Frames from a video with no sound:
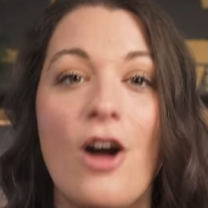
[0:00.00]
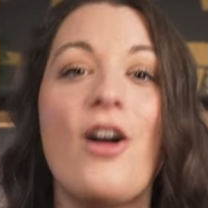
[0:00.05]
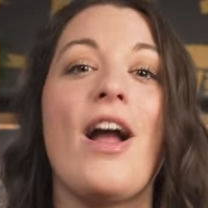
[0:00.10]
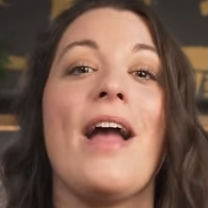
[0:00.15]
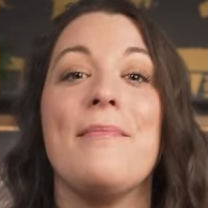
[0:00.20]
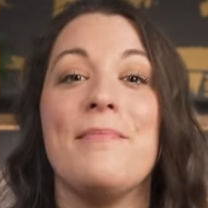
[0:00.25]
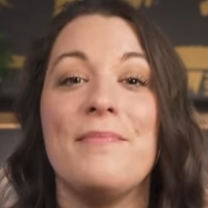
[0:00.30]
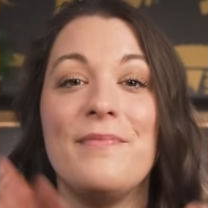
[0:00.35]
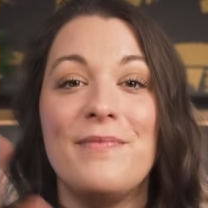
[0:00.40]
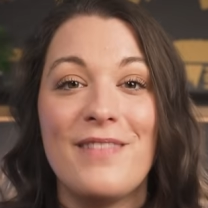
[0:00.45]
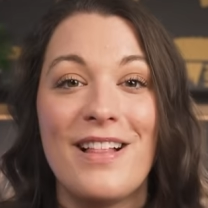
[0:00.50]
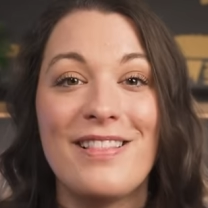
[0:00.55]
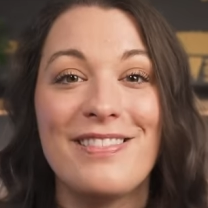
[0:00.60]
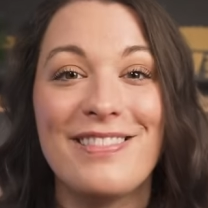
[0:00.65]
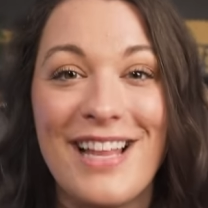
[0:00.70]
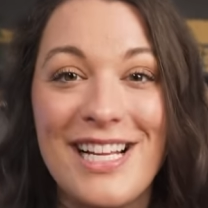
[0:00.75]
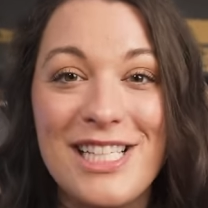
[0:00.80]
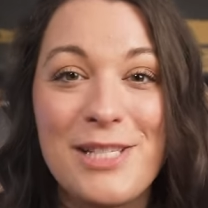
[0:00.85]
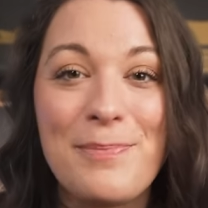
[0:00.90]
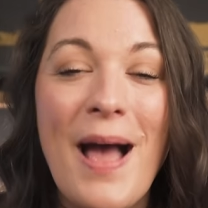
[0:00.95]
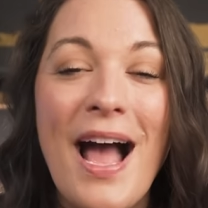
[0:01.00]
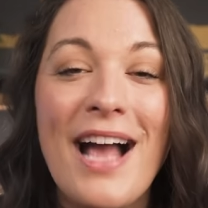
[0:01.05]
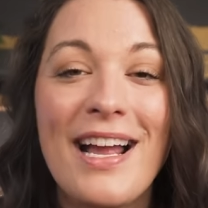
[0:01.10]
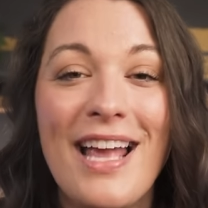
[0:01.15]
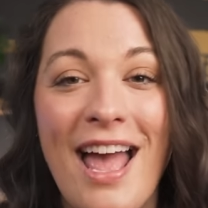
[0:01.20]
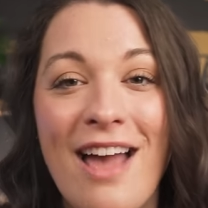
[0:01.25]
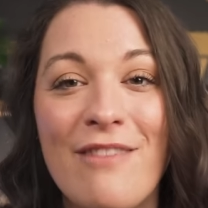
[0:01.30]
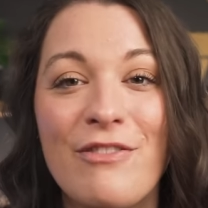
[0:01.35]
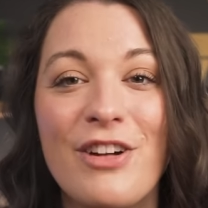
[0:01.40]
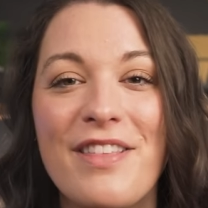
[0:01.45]
Okay, let's
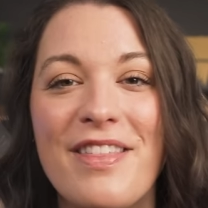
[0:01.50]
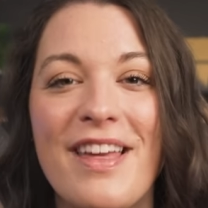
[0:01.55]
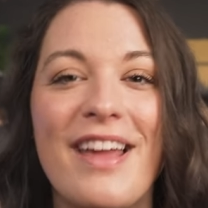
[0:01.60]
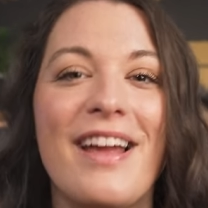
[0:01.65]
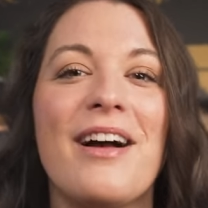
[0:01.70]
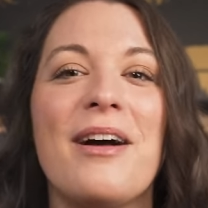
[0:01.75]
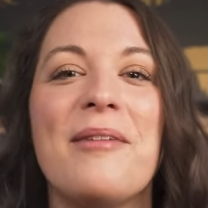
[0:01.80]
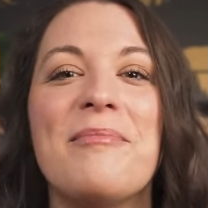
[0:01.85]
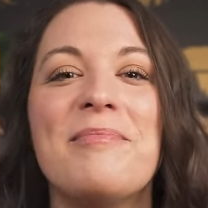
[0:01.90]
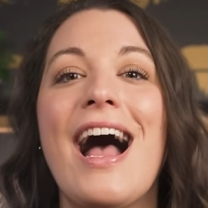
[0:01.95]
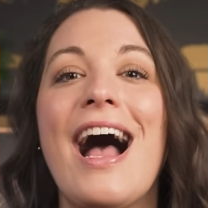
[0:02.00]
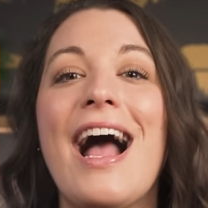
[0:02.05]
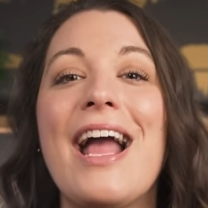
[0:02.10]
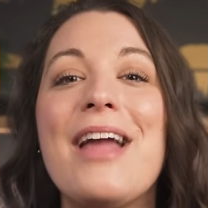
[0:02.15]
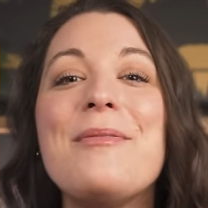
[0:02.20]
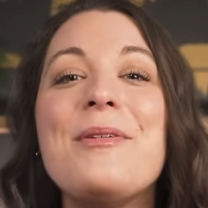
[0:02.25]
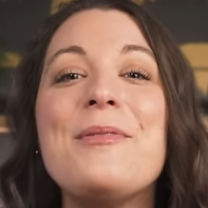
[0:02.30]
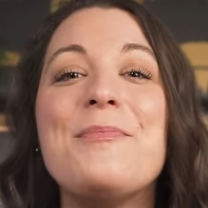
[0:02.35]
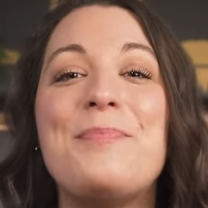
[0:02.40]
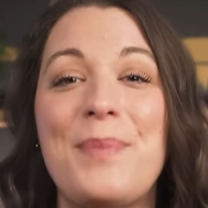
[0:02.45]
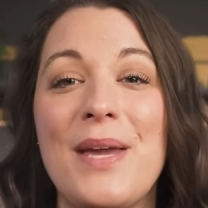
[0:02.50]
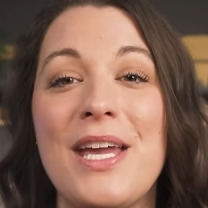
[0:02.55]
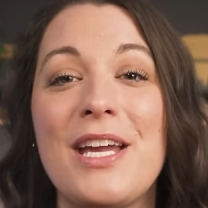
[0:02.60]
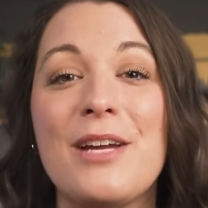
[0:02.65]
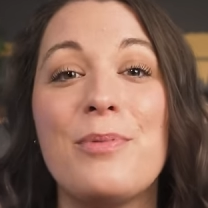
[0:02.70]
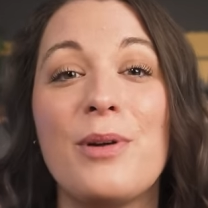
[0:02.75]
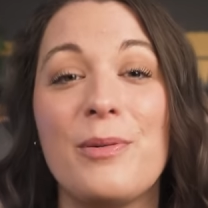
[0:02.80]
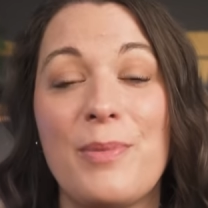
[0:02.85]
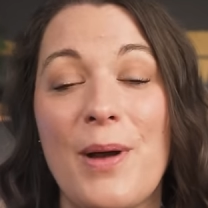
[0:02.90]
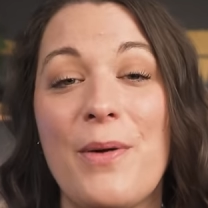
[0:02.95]
pack everything up. I am a
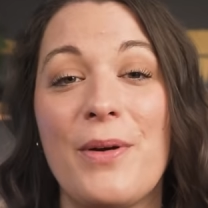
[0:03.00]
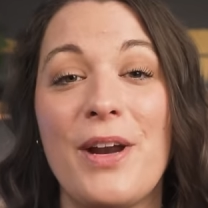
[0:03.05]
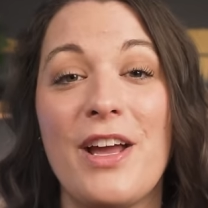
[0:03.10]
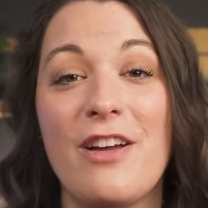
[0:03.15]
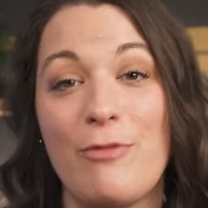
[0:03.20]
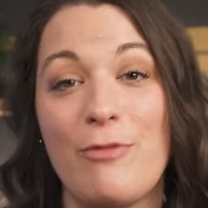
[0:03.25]
big proponent